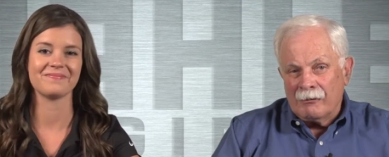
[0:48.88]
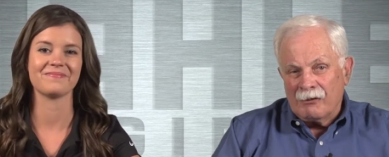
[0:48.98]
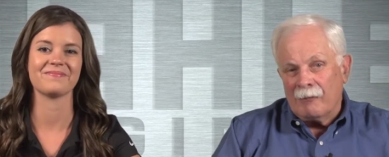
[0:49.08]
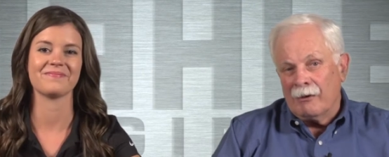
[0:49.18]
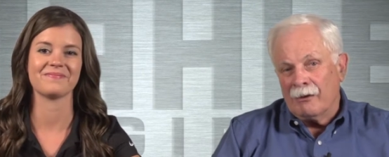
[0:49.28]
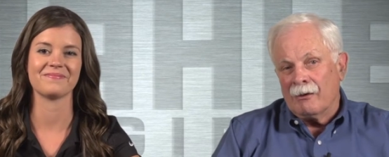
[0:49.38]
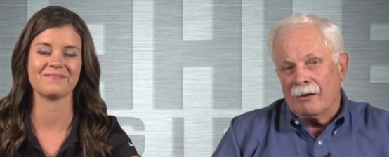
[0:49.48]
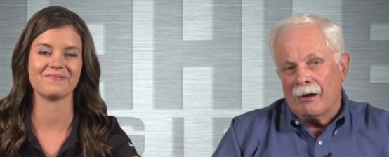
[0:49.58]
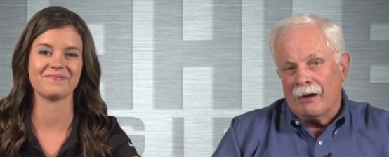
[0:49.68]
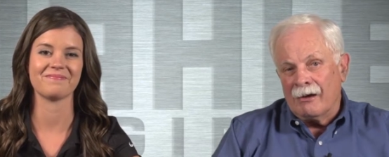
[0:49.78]
Speaker 1: was I went
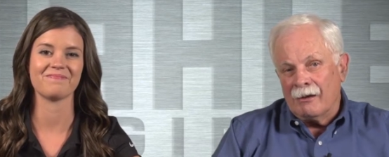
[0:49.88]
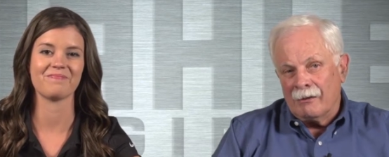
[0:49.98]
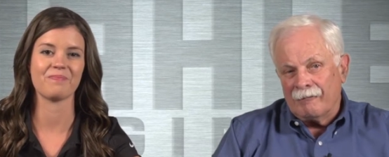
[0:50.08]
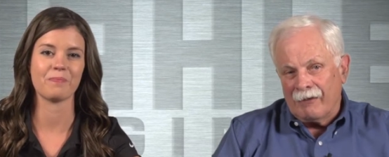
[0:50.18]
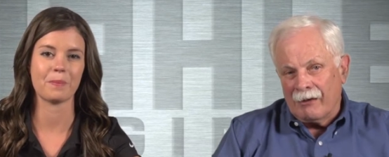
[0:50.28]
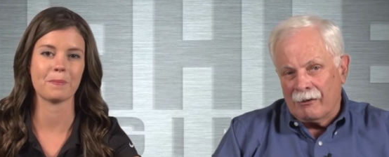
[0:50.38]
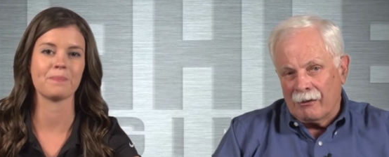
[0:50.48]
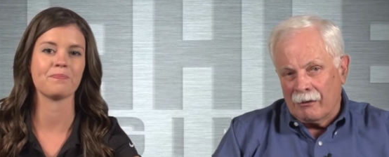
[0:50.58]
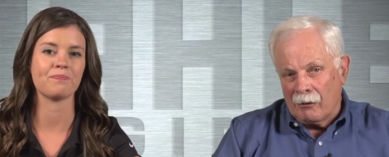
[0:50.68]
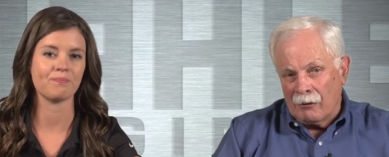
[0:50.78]
online and found
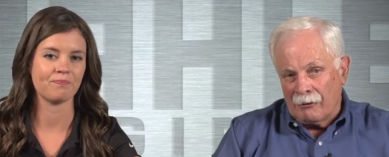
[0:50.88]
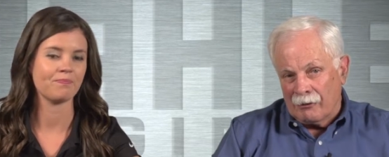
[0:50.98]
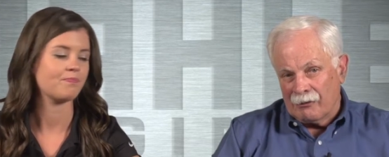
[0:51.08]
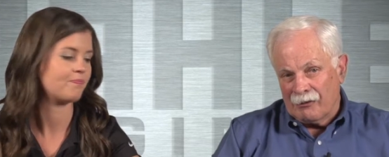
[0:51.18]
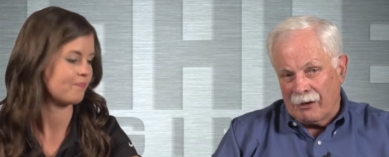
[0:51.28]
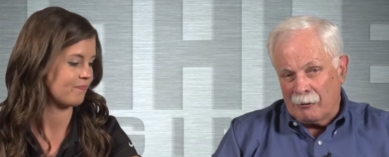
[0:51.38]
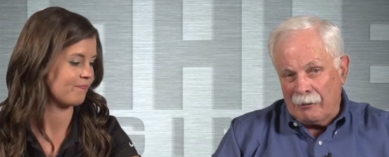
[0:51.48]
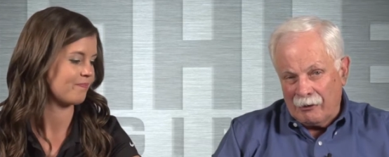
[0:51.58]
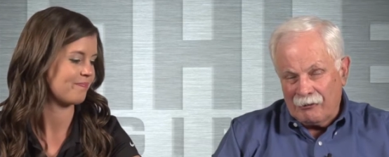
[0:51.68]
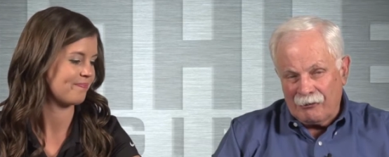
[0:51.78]
our nearest auto
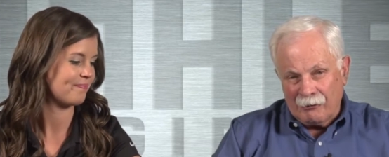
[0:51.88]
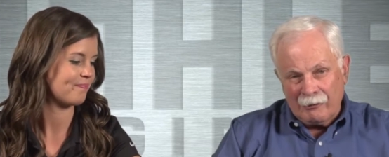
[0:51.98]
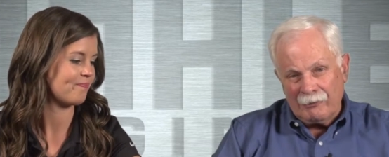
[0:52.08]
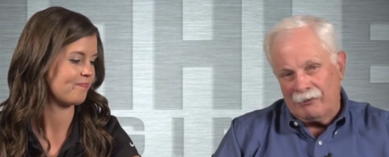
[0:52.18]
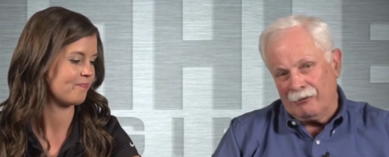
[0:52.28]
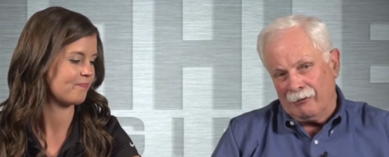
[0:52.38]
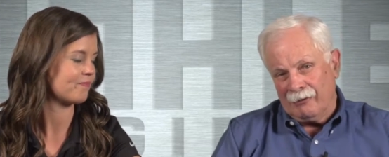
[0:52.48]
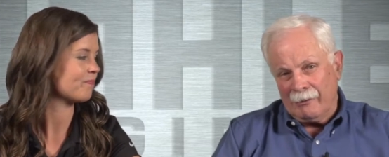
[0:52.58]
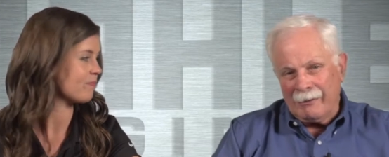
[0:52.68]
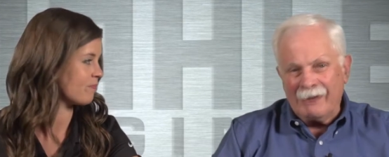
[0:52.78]
parts store, which is
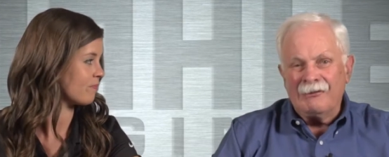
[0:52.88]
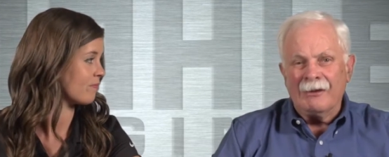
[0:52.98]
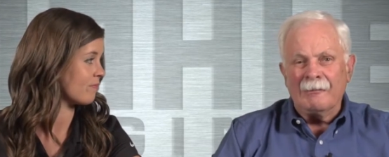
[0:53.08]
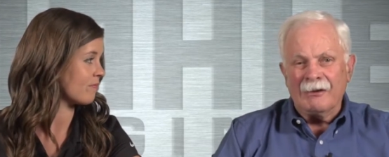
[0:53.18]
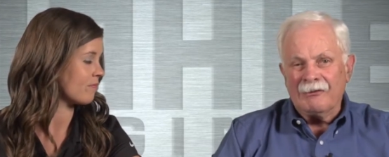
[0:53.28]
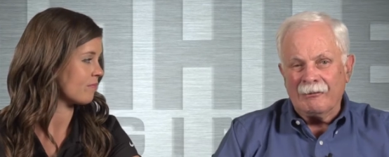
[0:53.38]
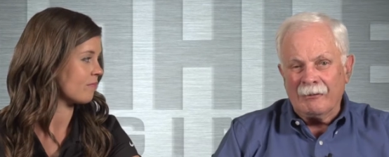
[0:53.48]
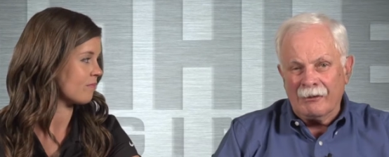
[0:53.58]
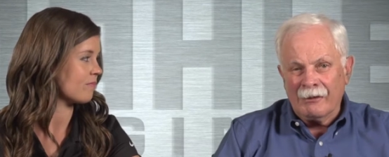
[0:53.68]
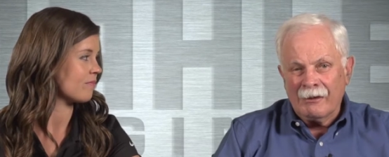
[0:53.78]
only about 10 minutes
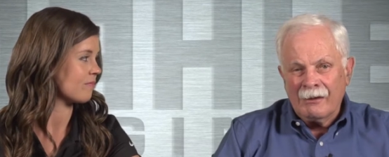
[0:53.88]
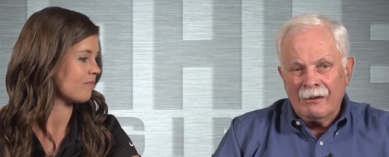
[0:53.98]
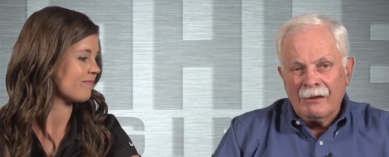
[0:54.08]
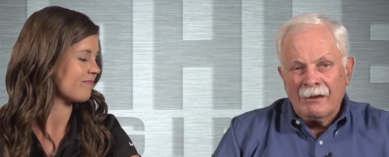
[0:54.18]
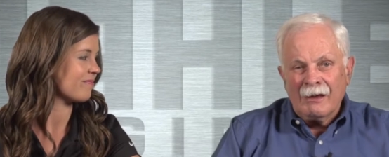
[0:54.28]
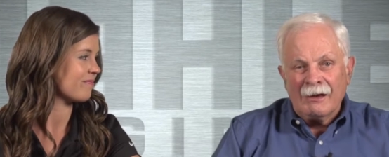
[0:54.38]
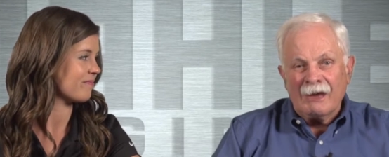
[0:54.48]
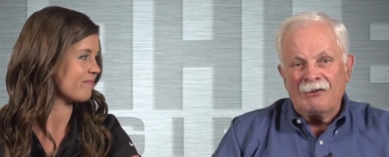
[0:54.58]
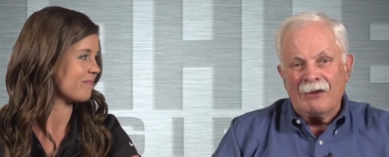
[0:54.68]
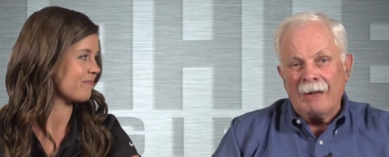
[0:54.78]
from here, and
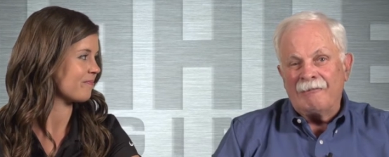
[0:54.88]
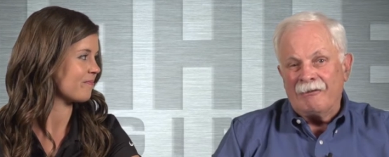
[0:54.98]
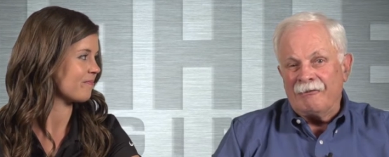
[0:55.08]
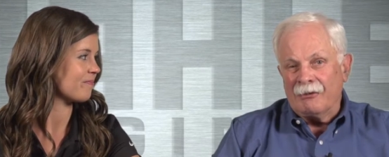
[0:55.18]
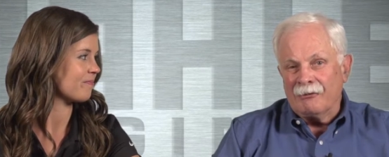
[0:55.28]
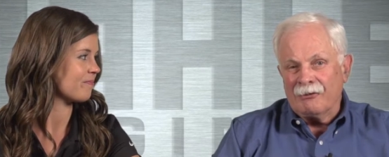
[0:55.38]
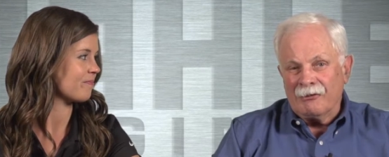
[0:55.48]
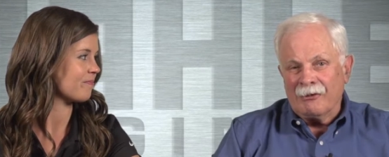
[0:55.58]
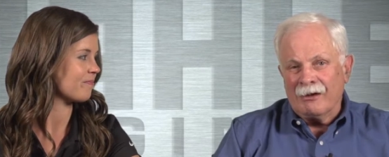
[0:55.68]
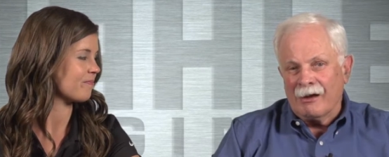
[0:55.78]
I shopped for
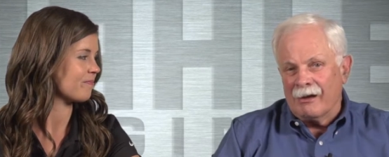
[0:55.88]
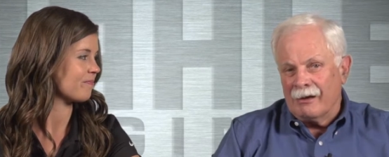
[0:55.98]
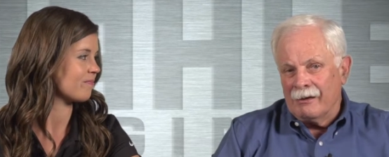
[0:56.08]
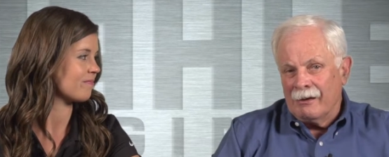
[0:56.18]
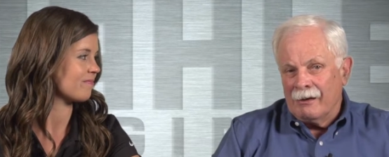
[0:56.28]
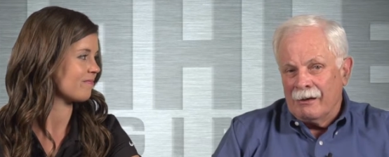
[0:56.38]
filters online.